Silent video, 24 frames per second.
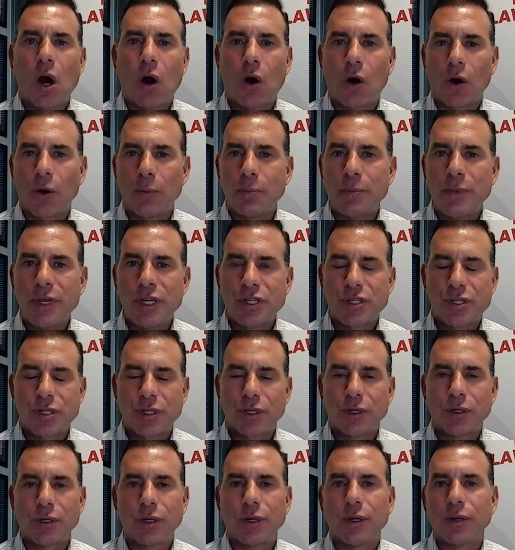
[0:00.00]
our
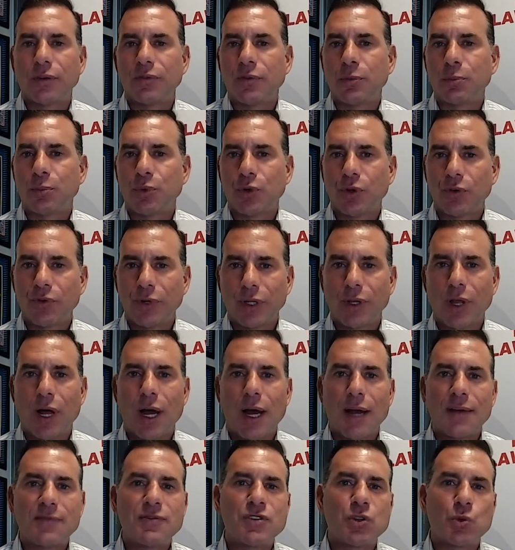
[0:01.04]
mission of improving
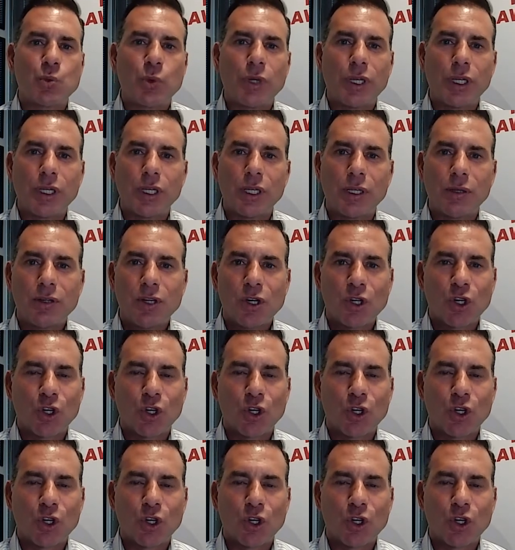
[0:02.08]
lives and we